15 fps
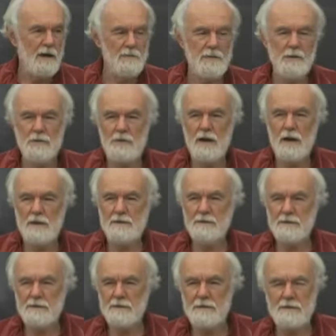And people kind
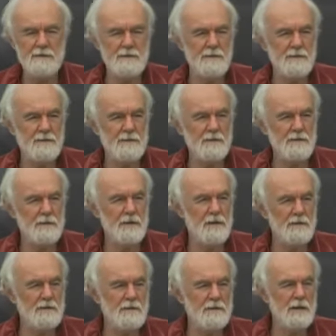of, uh, you
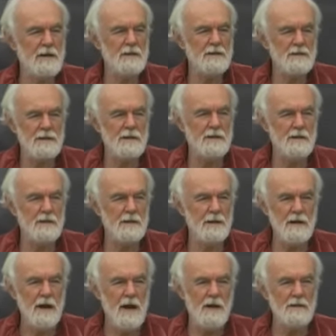know, the tendency
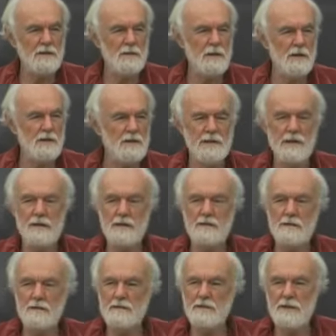elsewhere is to,
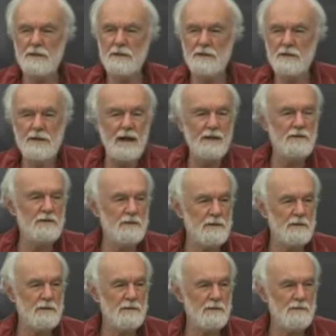is to treat it as
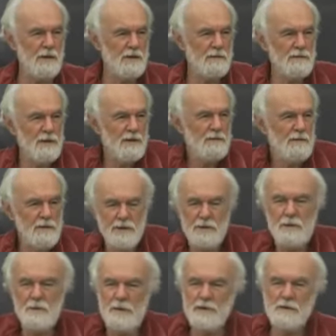natural. Well, well,
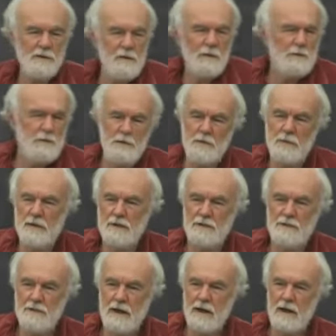human beings, of course we want
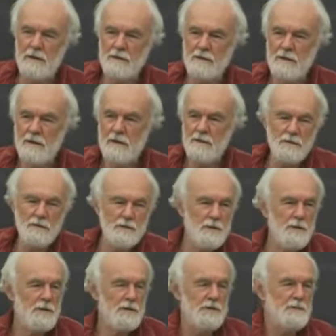to do that. Of course we
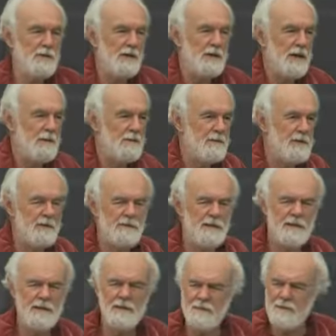want to speed up. And I'm
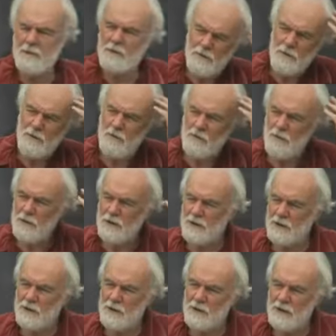thinking, we
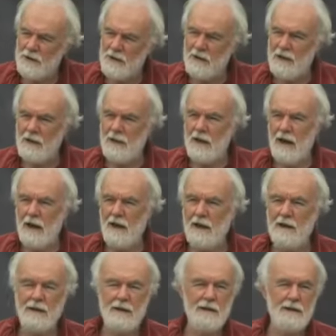do?
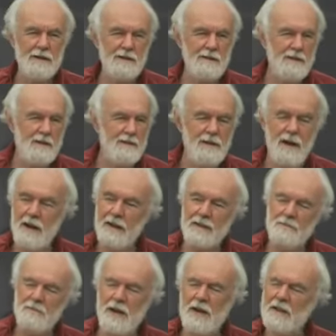uh, you know, lying
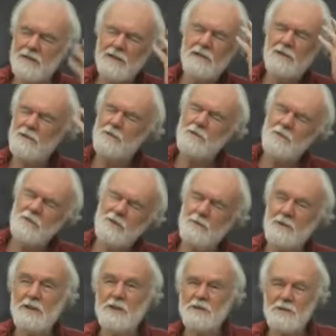in bed, I say, do
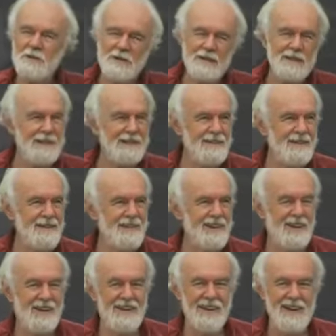we do? Yeah,
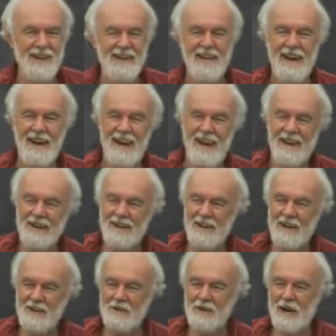okay. and,
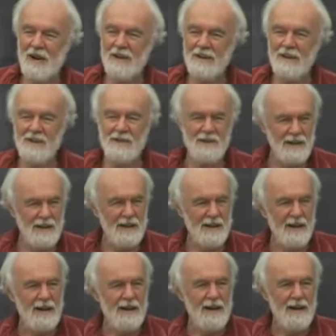and you kind of go,
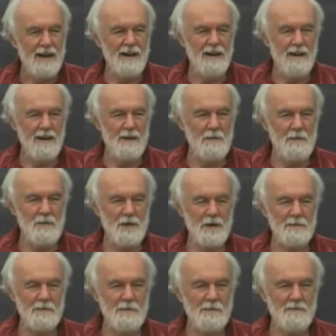uh,
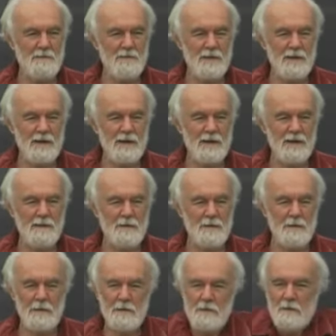but
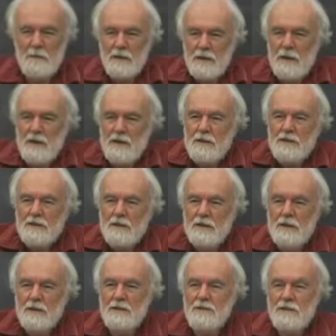but here you see,
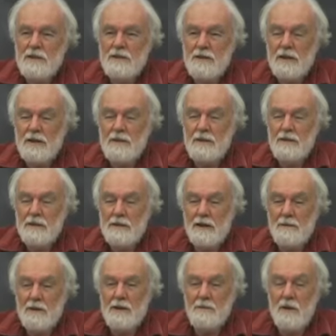here you see very clear.
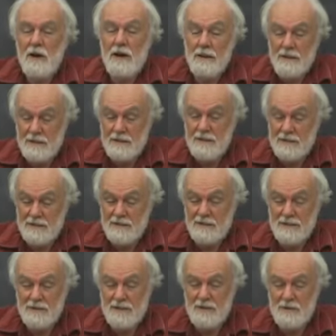I mean, why I think is
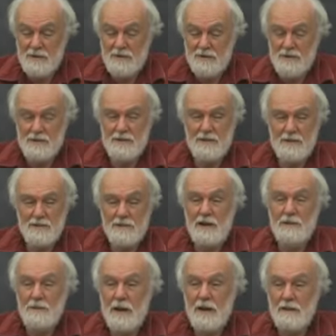is so so
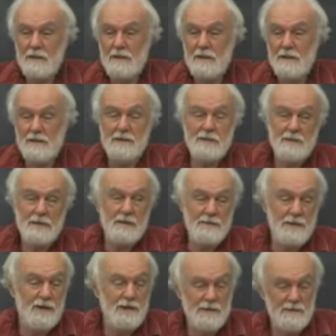great about this,
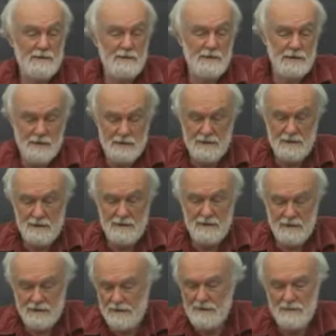even though it's a it's a
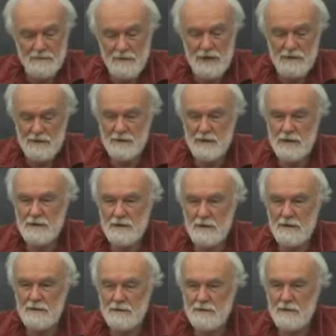uh, in many respects a
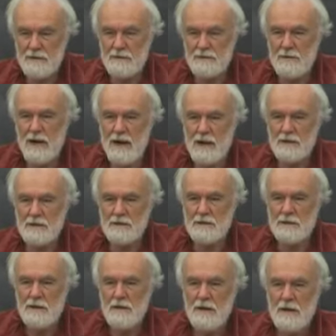total
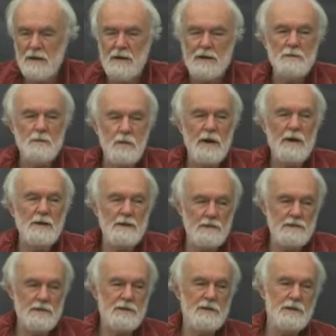mess, is when
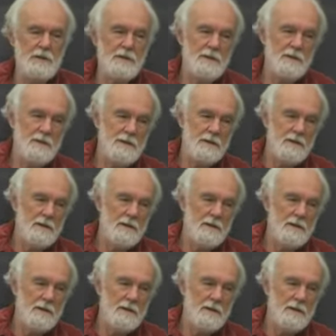you see